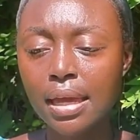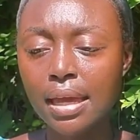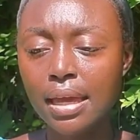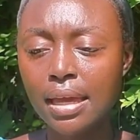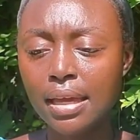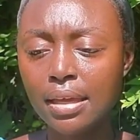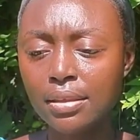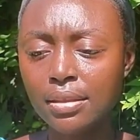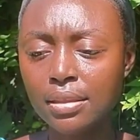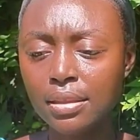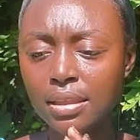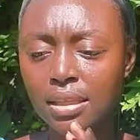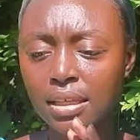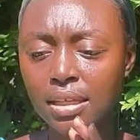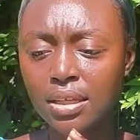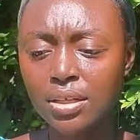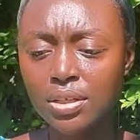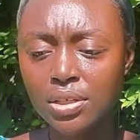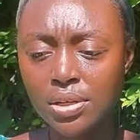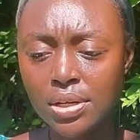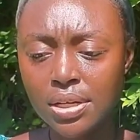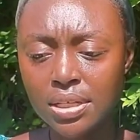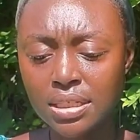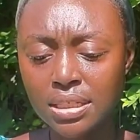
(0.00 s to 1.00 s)
and the
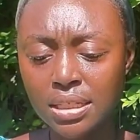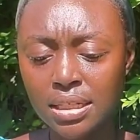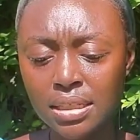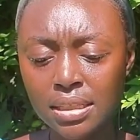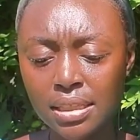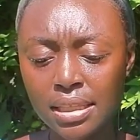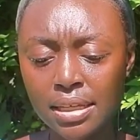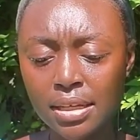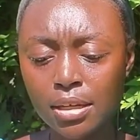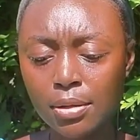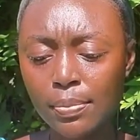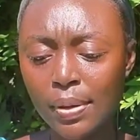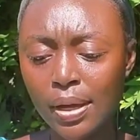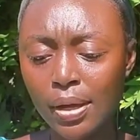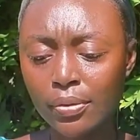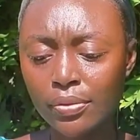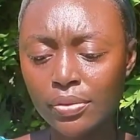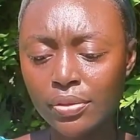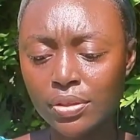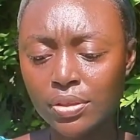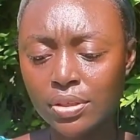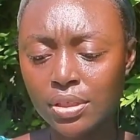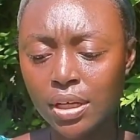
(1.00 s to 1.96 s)
interesting thing about the